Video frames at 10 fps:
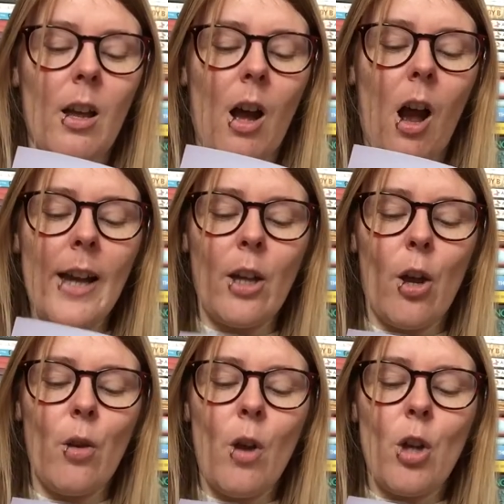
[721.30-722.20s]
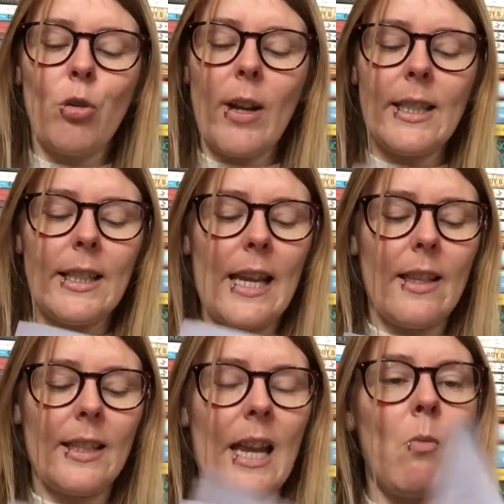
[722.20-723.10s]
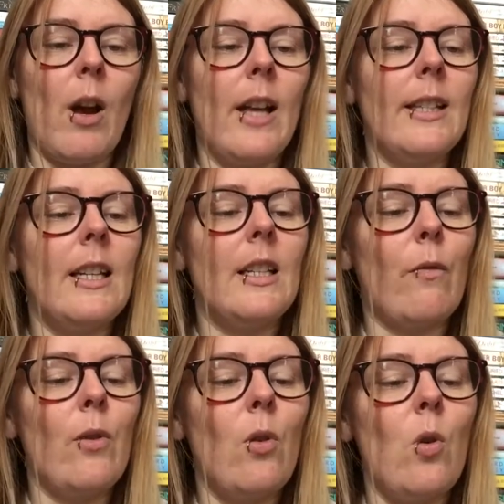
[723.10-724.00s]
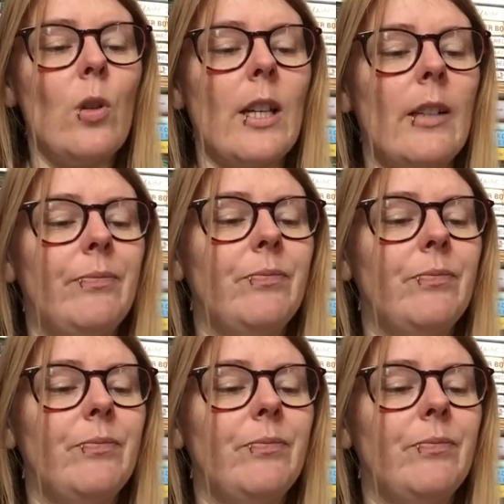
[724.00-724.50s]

"I know. Try to say the same words in a different order."